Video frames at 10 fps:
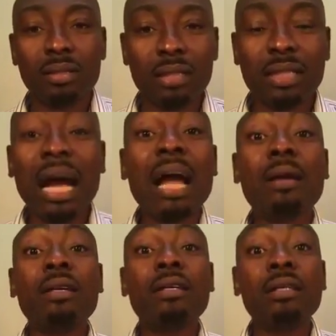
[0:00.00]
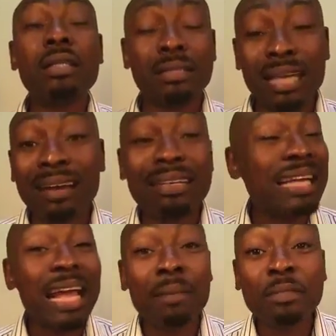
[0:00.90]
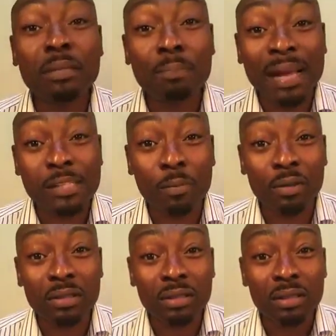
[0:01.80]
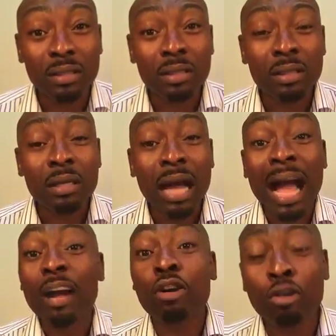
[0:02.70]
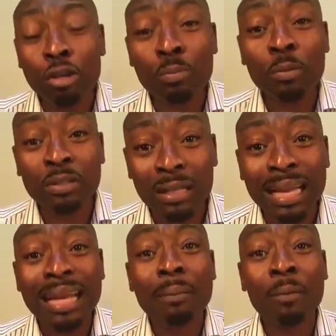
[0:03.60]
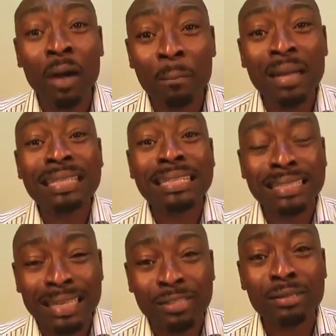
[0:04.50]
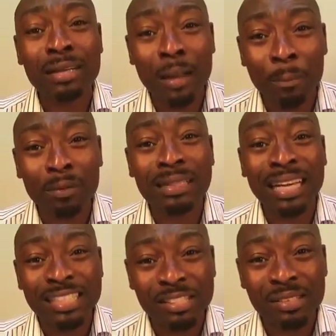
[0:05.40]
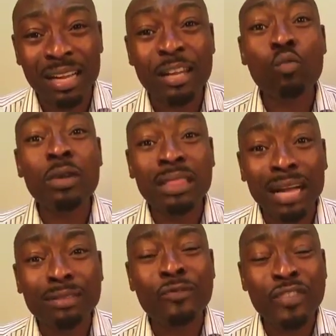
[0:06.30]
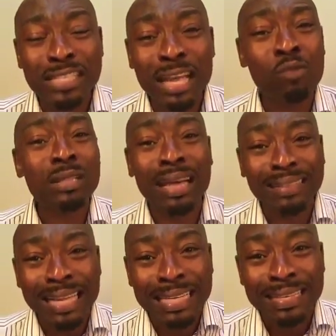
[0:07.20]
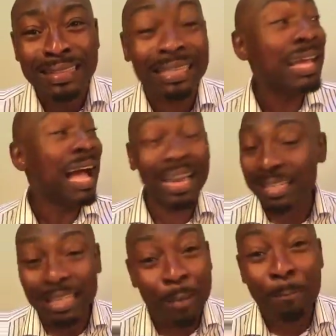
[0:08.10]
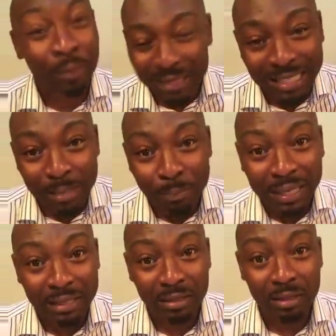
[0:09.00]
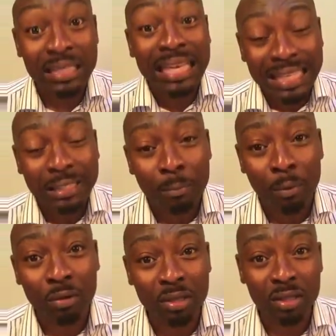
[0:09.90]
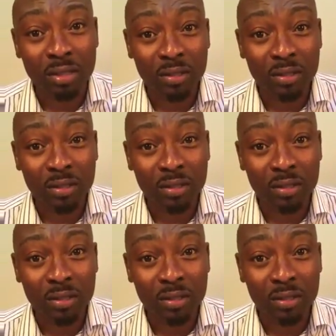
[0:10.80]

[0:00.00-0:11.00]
The guy carried the empty passport and crossed Murtala Mohammed International Airport, Nigeria, without visa, without anything, and he boarded a plane. They let him board.